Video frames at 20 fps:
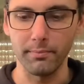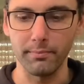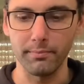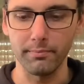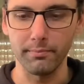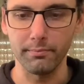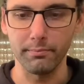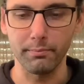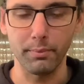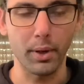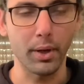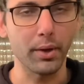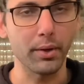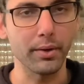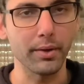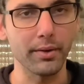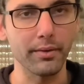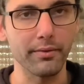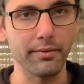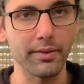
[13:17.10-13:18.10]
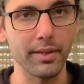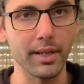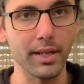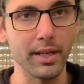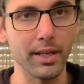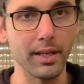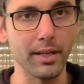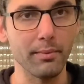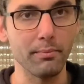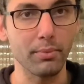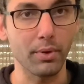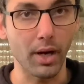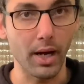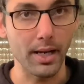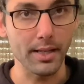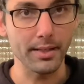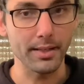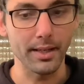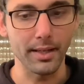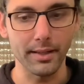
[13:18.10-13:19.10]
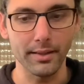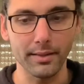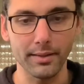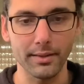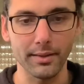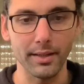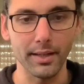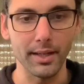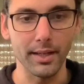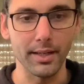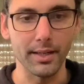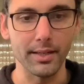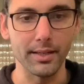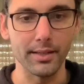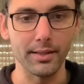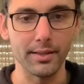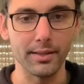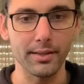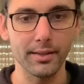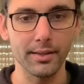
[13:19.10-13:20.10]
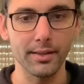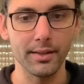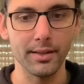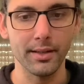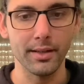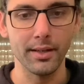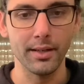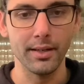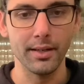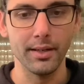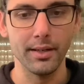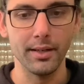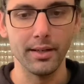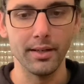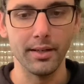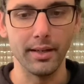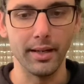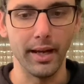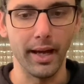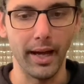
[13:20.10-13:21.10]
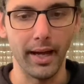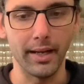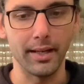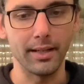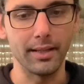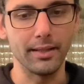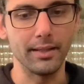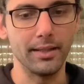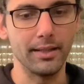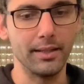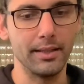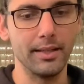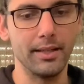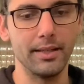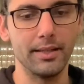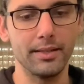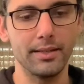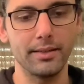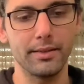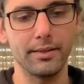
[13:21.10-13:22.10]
part of the process is adding the yeast.